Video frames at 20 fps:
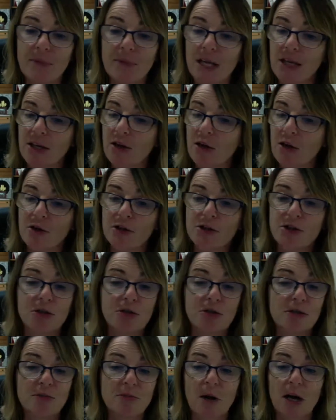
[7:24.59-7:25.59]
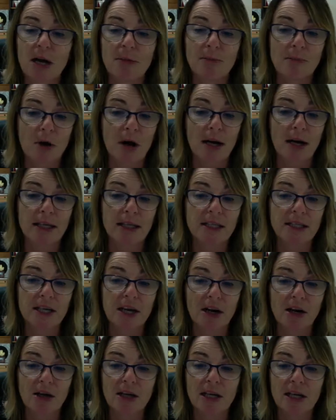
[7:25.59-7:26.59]
Encourage you as well, Brighton
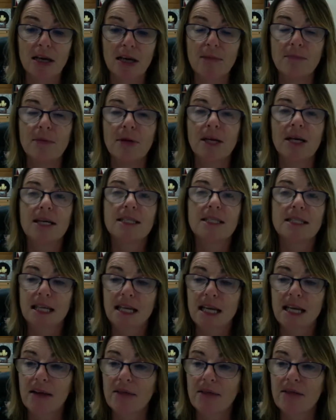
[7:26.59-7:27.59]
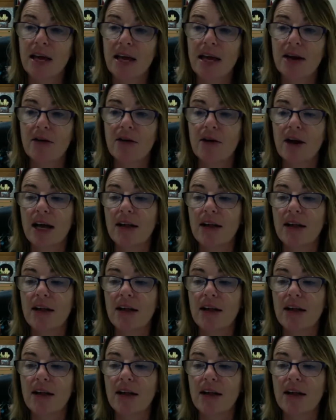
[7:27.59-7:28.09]
Yacht Club, to get there.